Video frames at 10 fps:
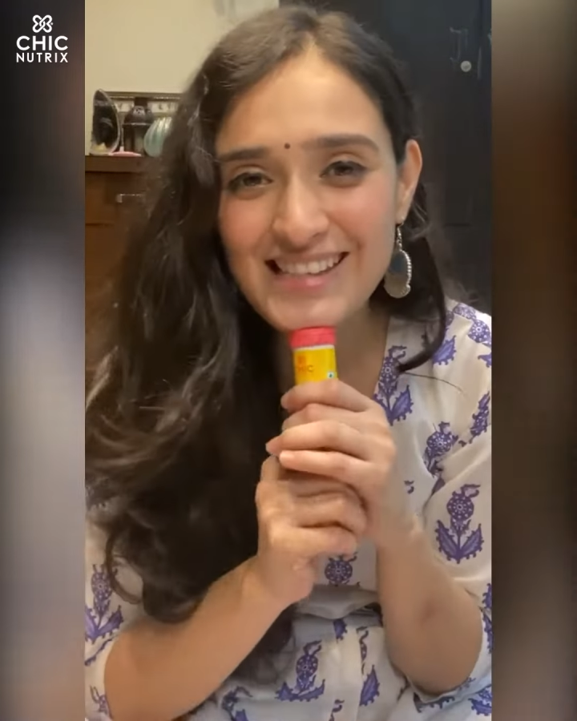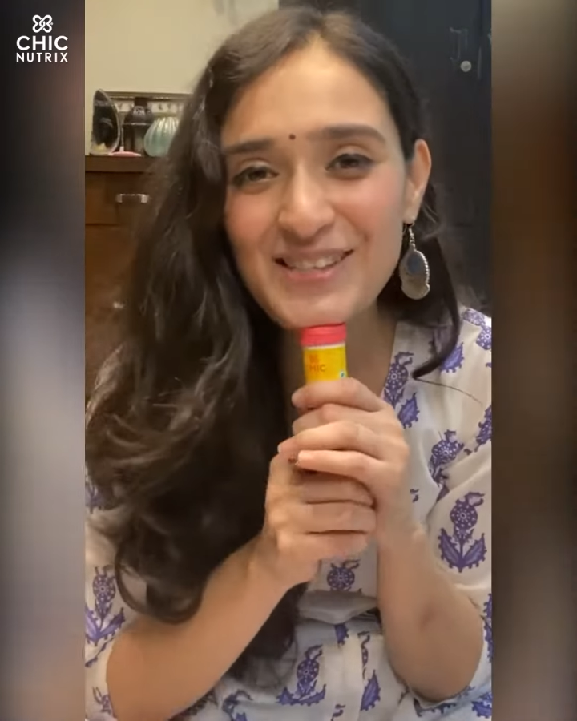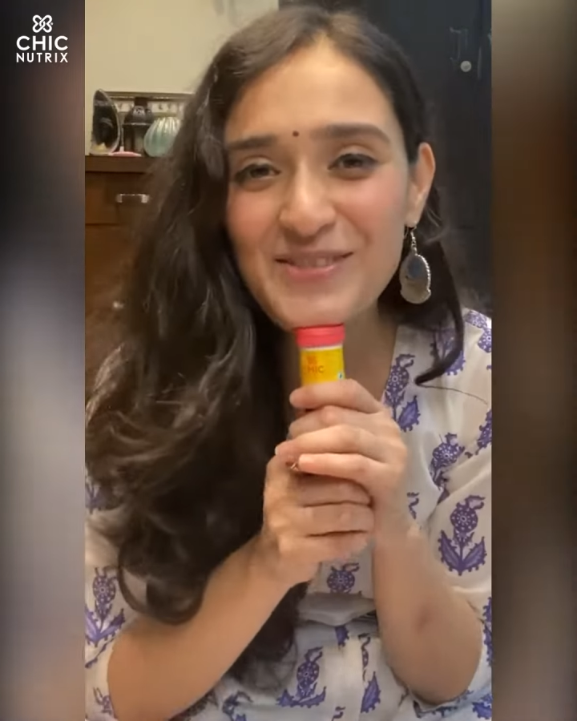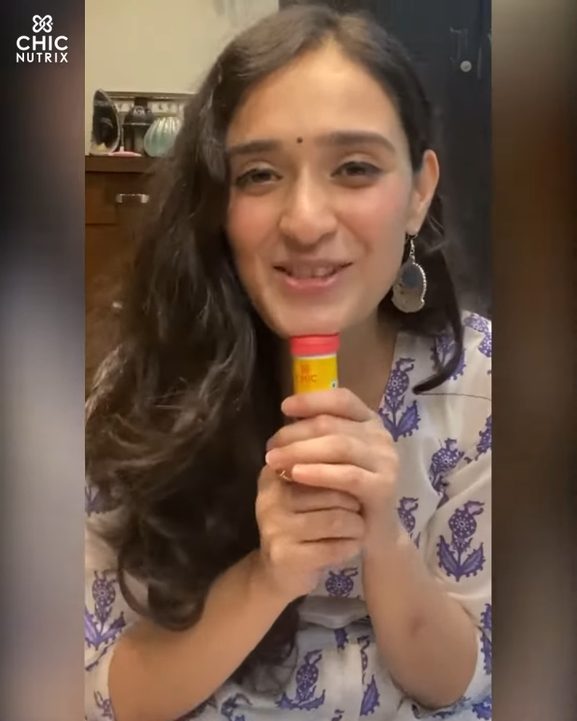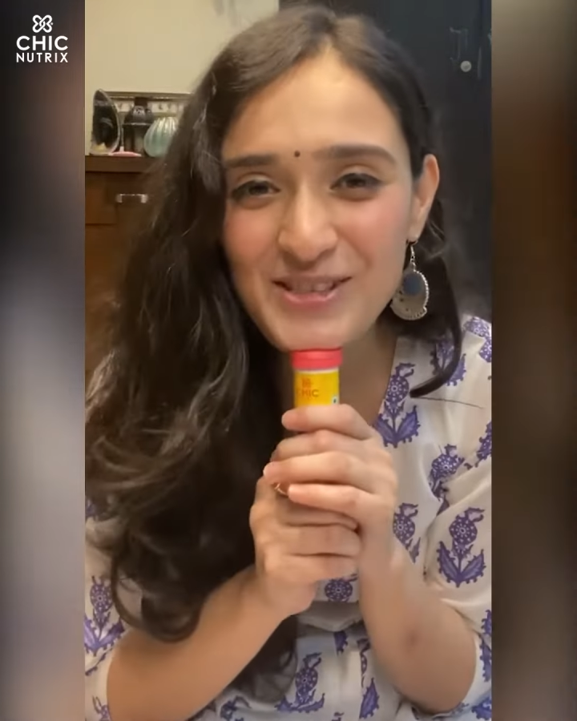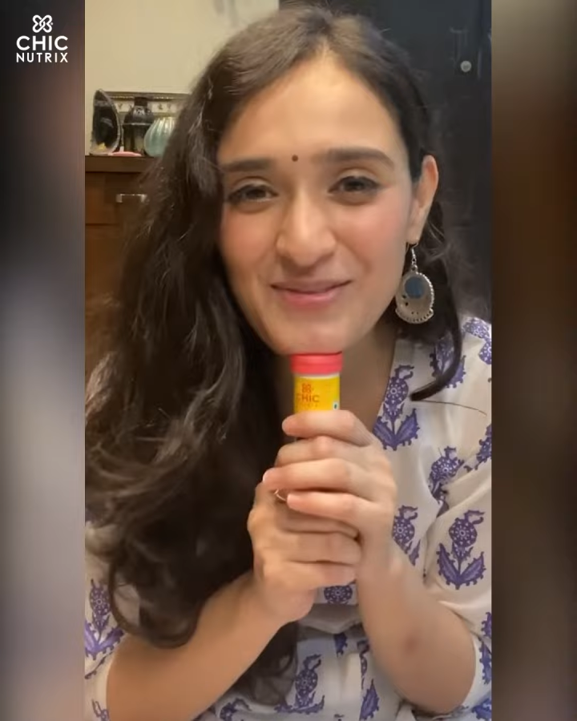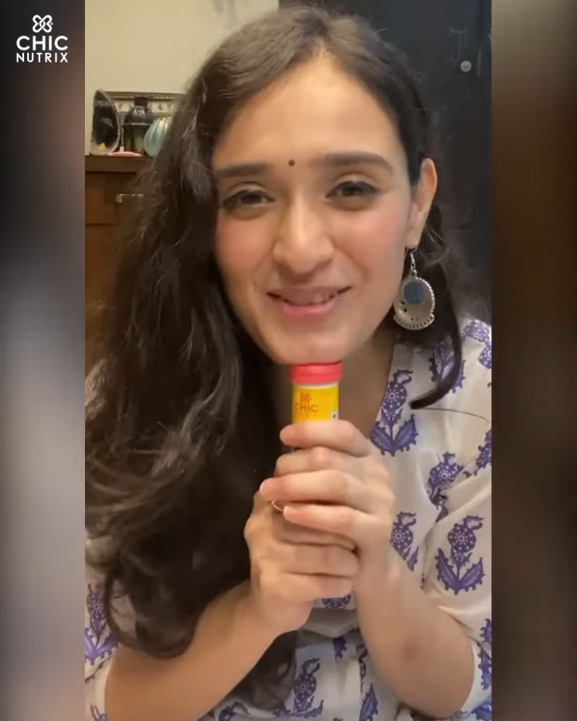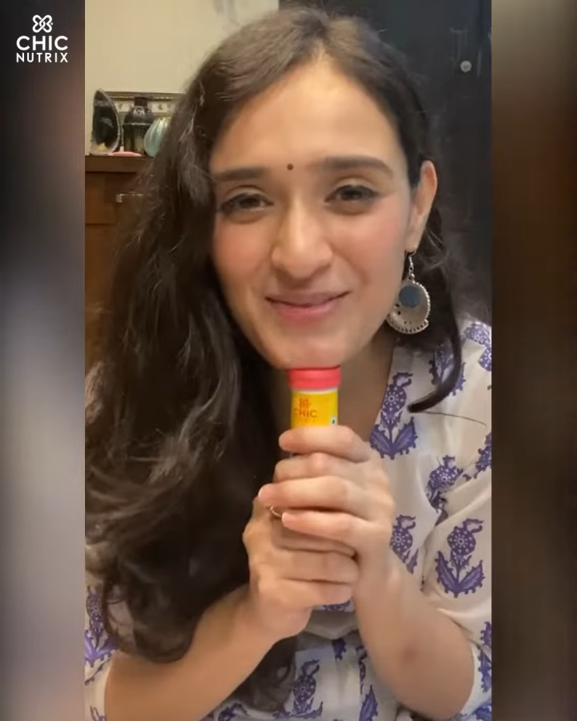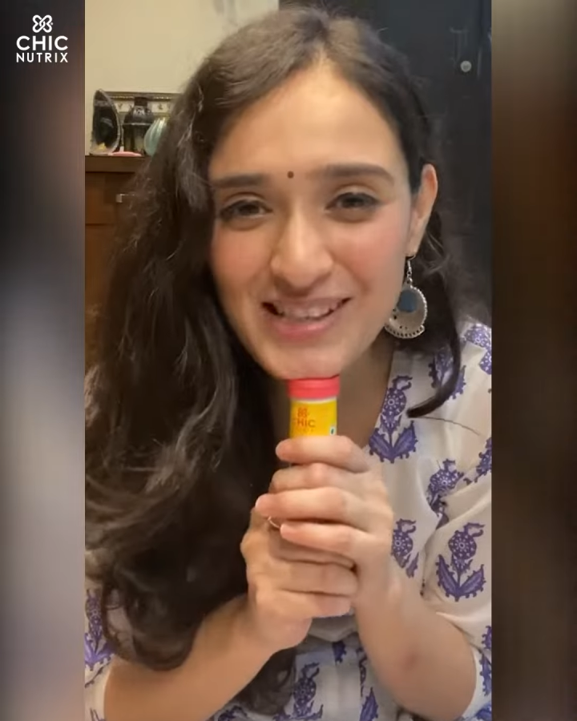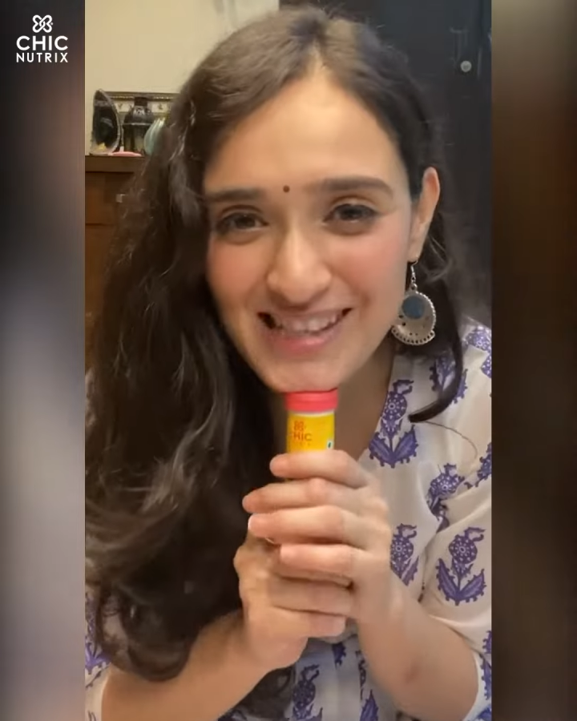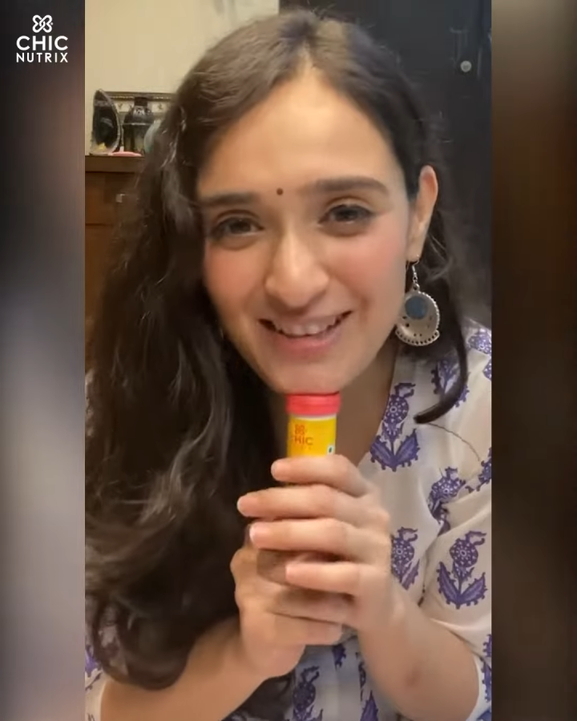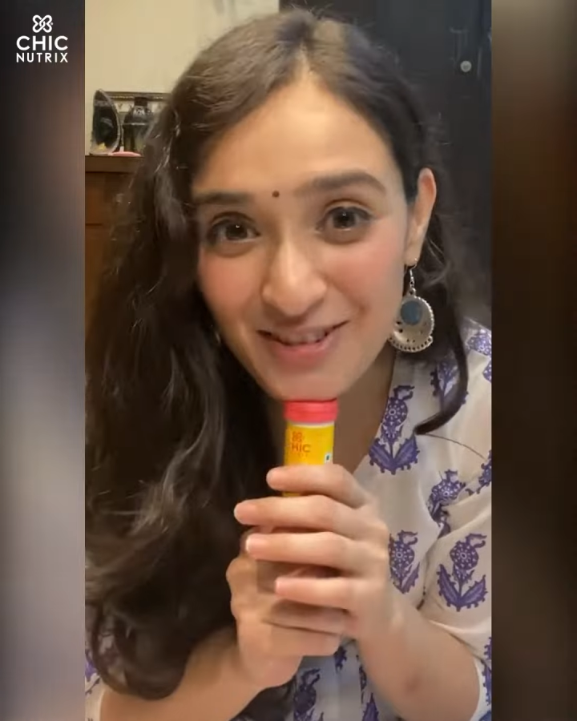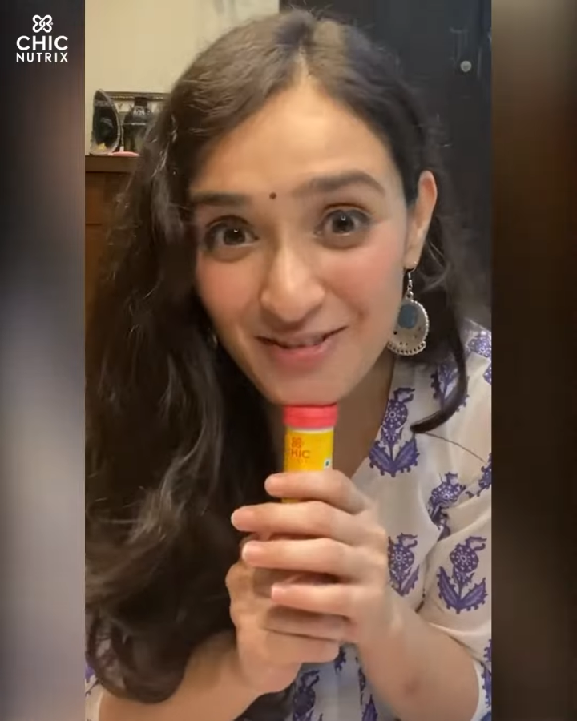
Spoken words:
is going to be my secret